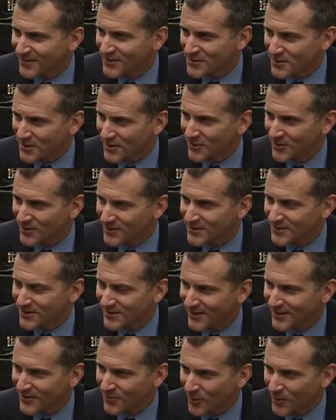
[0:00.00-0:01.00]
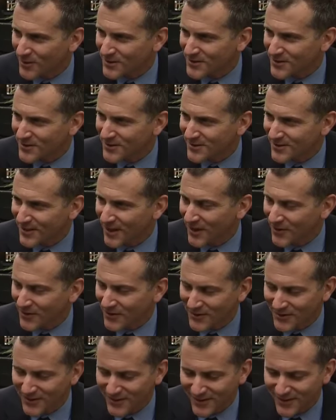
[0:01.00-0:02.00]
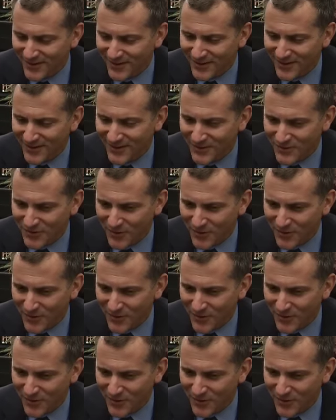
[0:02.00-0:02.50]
the series, once down in